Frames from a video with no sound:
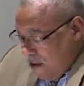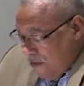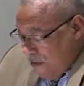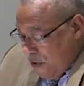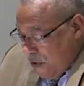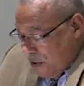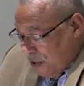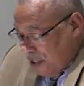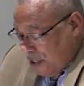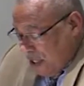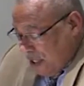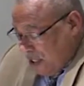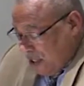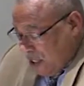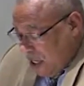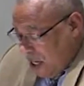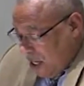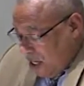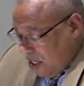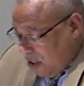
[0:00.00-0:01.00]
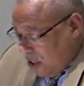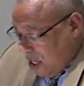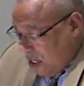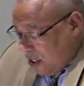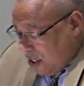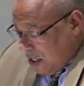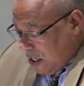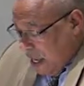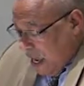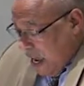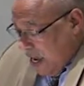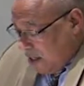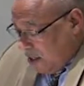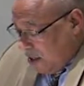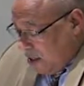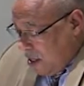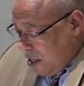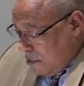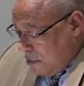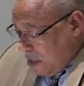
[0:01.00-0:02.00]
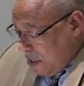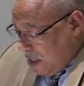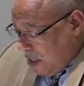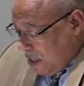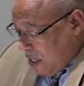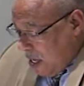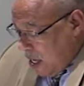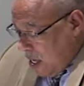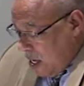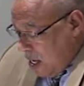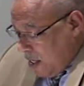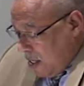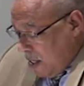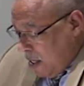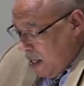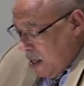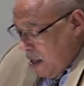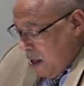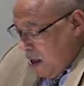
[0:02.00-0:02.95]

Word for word: in verse 16, and Jesus answered them and said,